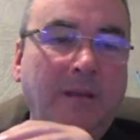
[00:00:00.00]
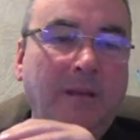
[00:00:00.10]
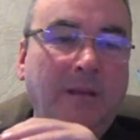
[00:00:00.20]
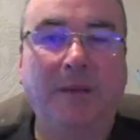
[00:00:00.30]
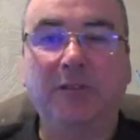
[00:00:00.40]

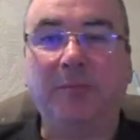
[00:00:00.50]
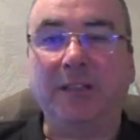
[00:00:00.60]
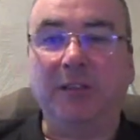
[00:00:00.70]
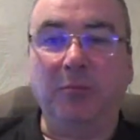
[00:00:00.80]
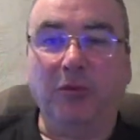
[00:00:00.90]
Best
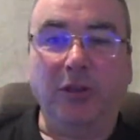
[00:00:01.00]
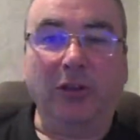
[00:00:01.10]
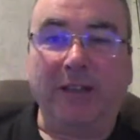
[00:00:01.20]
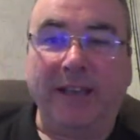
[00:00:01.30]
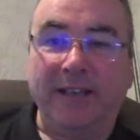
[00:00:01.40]
spend your money
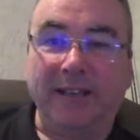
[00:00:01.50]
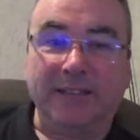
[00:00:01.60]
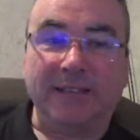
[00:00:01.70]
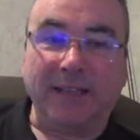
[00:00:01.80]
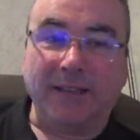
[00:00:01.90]
on gear instead.